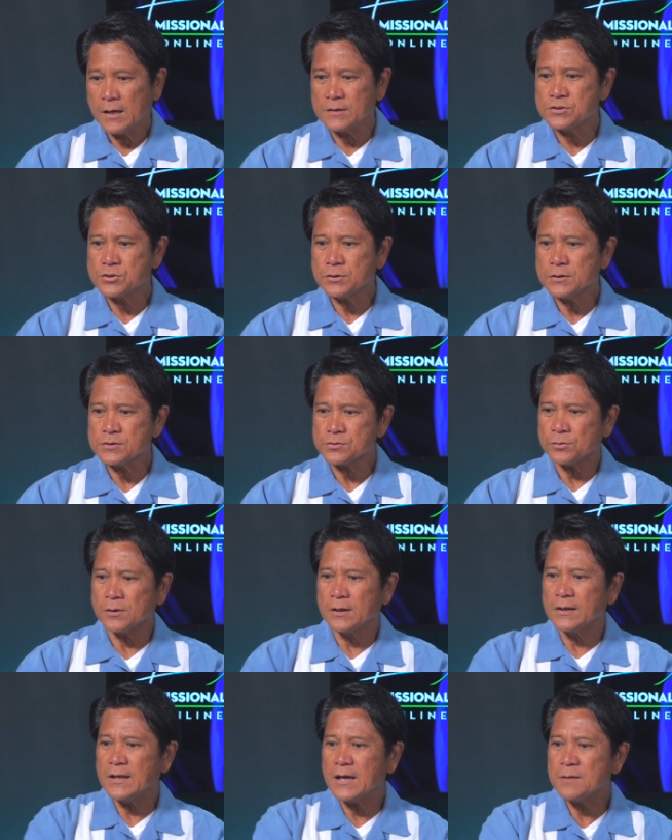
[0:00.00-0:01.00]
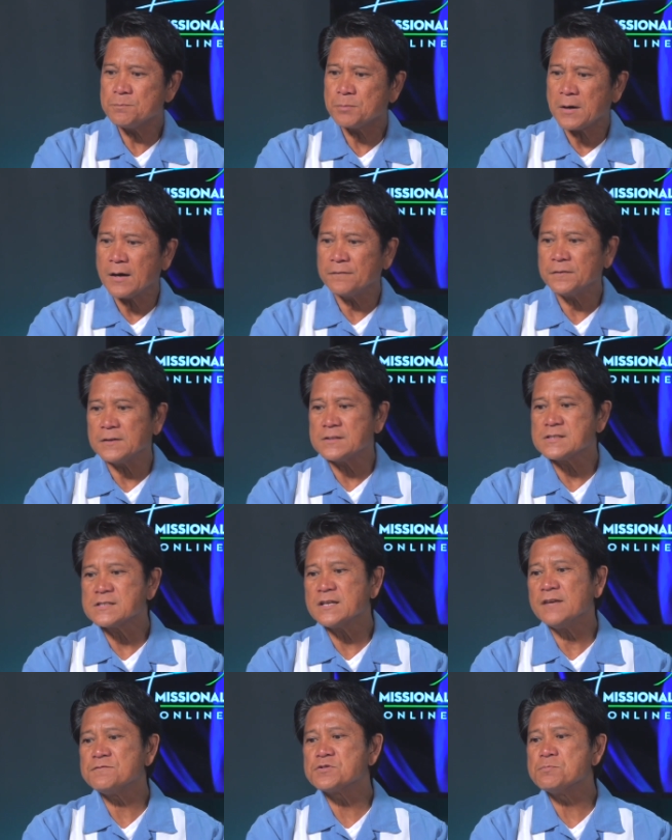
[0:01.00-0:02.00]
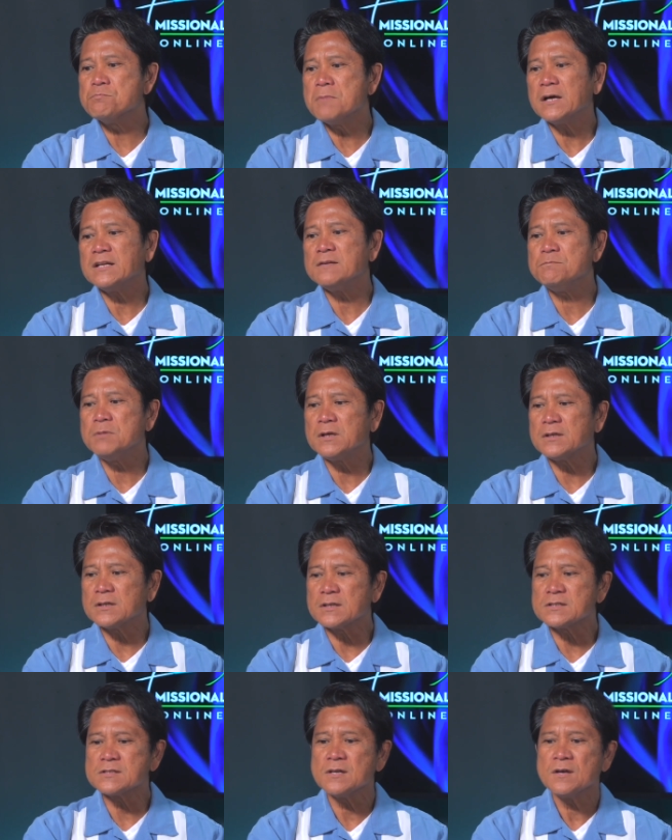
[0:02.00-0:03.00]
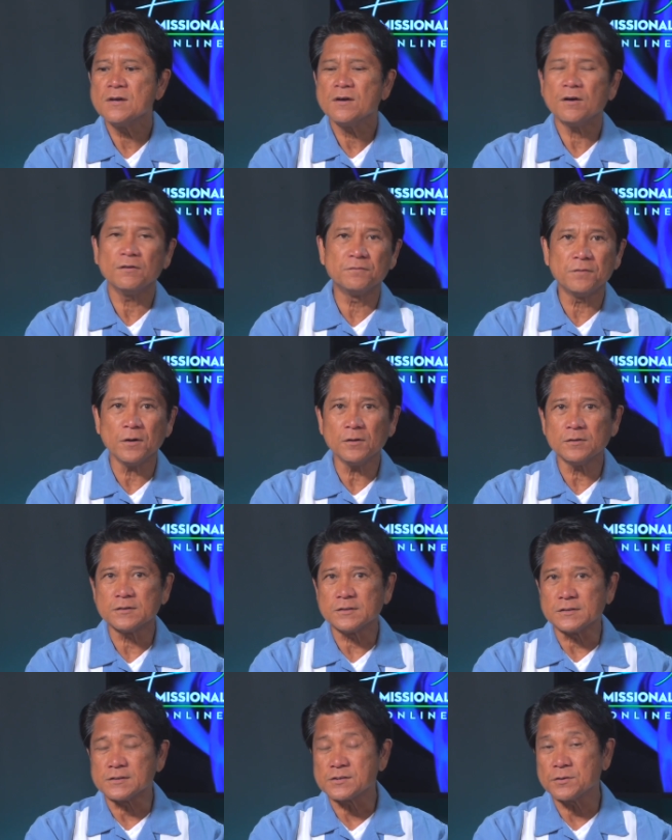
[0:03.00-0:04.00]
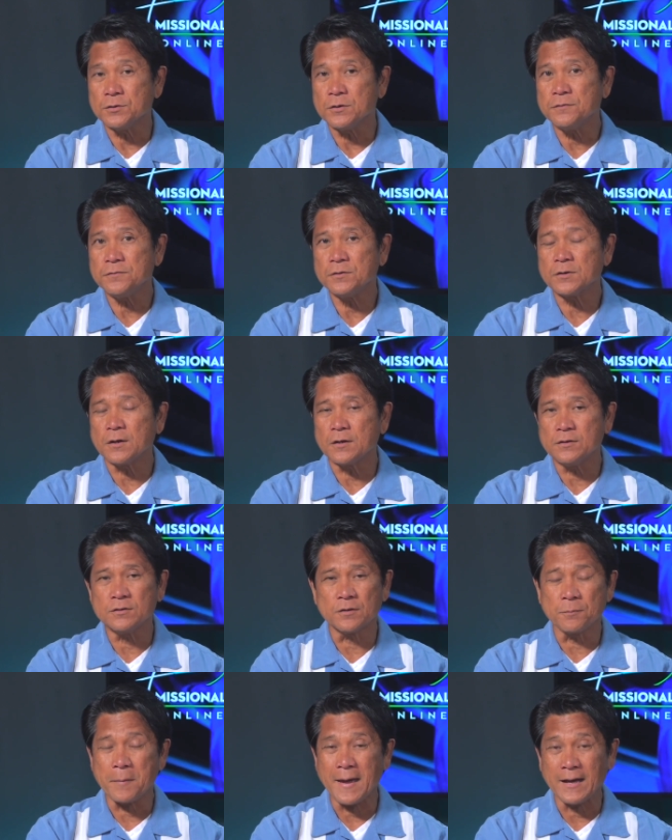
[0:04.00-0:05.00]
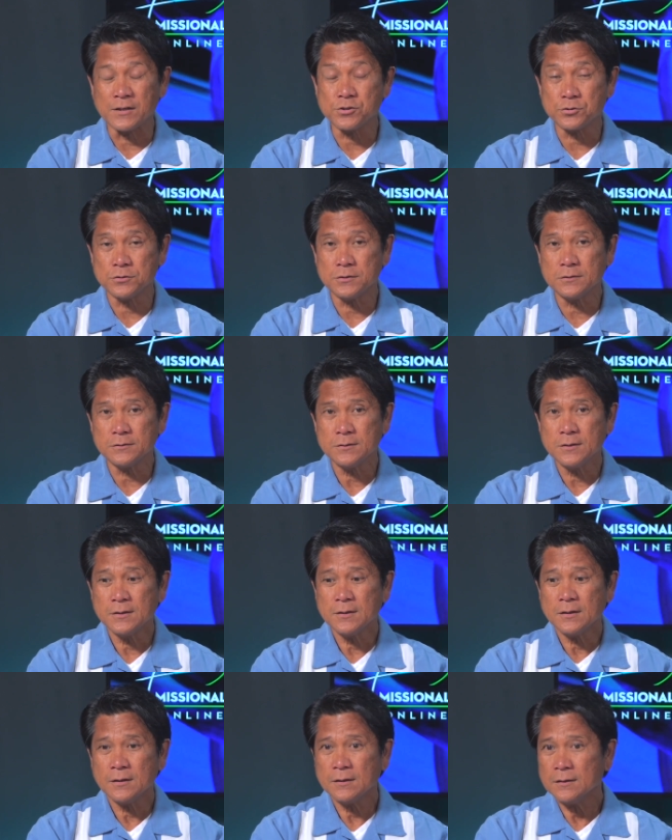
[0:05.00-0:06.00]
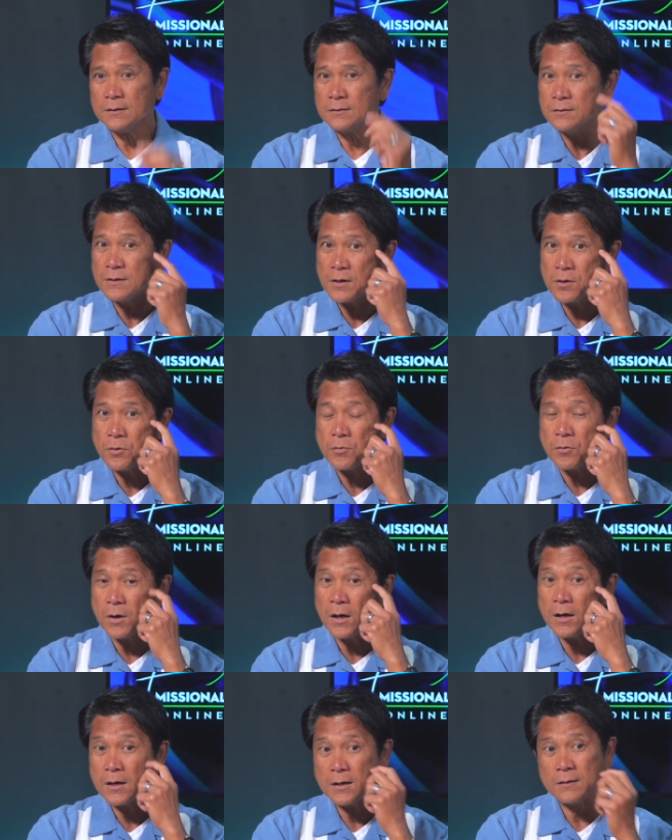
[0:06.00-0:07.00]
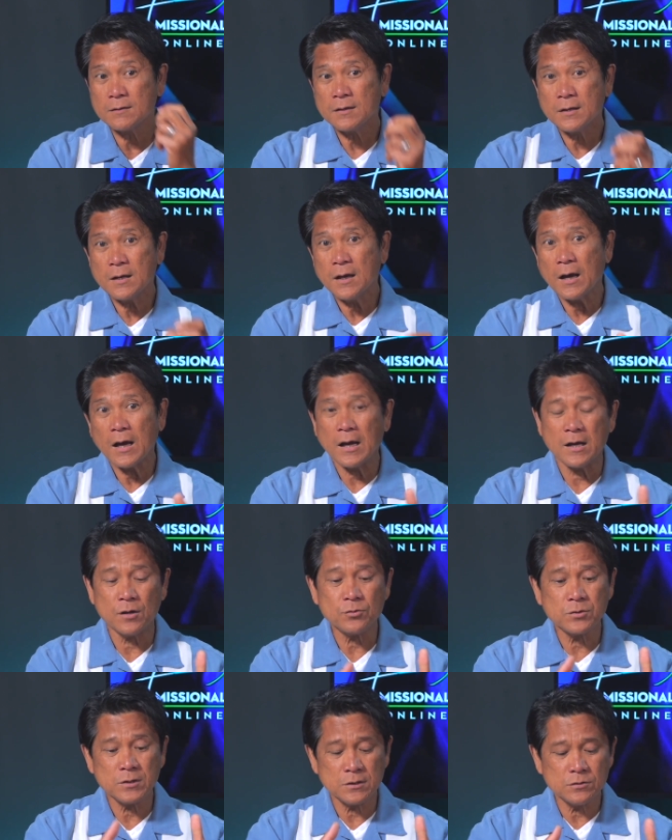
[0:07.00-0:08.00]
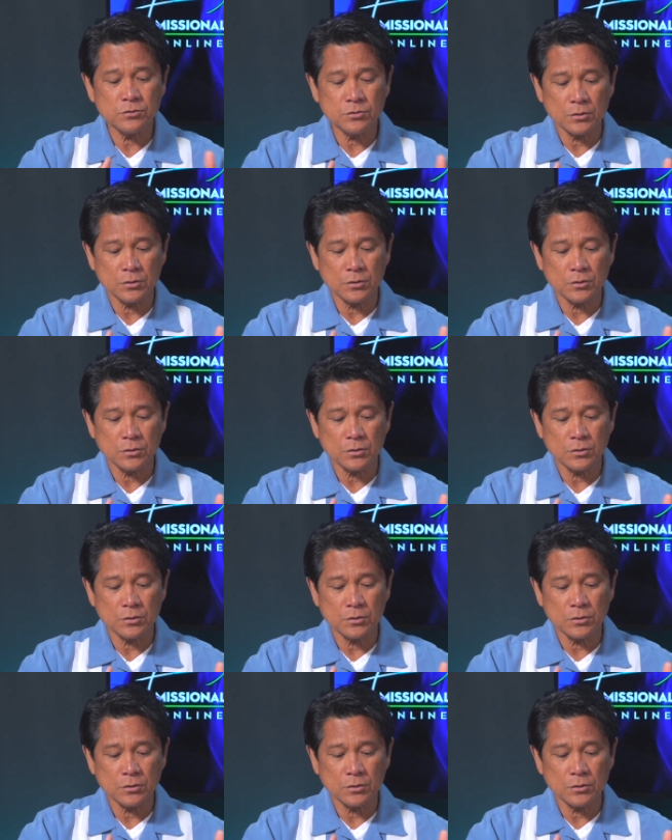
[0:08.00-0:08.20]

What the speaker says: A church or a nonprofit saves money because of volunteers. So if you're a pastor, you know, how can